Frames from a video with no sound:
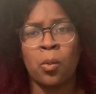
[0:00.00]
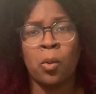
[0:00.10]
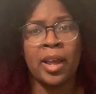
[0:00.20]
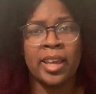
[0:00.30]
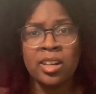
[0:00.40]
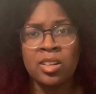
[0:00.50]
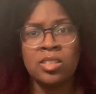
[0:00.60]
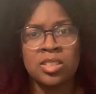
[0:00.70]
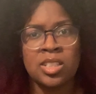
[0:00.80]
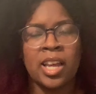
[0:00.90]

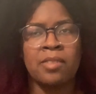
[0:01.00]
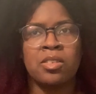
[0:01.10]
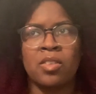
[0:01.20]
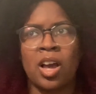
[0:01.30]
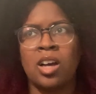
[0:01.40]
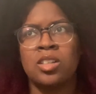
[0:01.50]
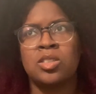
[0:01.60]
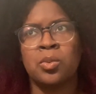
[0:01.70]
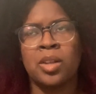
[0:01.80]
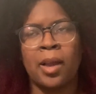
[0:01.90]
in the David
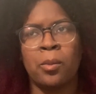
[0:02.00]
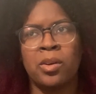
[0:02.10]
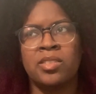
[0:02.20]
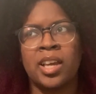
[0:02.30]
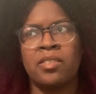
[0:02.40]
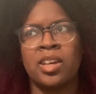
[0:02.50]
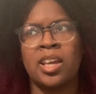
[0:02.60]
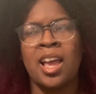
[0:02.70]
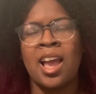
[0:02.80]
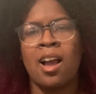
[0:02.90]
vlogs, like with
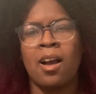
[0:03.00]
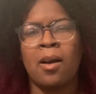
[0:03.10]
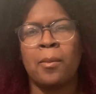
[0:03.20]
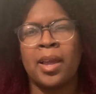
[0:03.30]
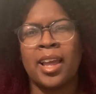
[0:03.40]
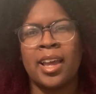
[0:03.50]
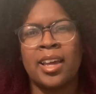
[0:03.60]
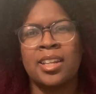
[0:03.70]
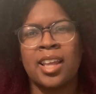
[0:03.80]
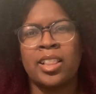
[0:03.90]
David,
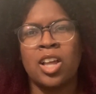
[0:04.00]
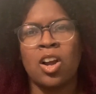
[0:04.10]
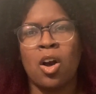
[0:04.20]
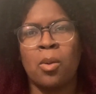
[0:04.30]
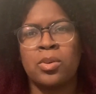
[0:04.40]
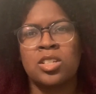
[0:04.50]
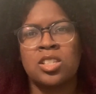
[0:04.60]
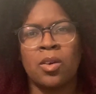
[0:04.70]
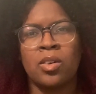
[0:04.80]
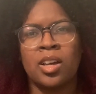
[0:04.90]
and like their whole
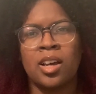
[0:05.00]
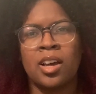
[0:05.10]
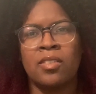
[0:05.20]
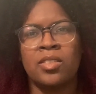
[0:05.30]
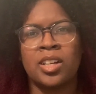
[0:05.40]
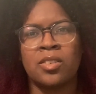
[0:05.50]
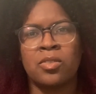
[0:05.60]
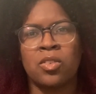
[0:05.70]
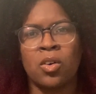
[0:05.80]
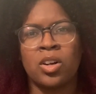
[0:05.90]
persona of their
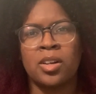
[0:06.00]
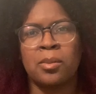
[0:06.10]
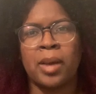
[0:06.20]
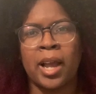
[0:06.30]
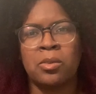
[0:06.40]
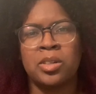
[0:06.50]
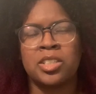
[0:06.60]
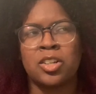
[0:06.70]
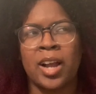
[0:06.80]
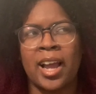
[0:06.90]
Florida
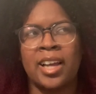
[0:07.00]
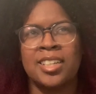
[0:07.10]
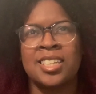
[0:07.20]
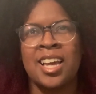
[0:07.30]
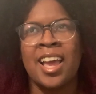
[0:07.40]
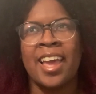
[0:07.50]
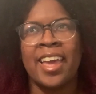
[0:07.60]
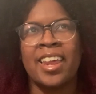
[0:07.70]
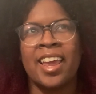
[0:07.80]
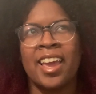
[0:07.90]
backwood trash.
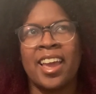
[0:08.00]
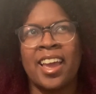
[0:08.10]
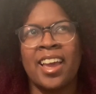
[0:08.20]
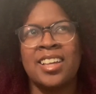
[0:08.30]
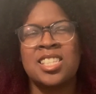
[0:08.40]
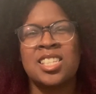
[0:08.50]
It's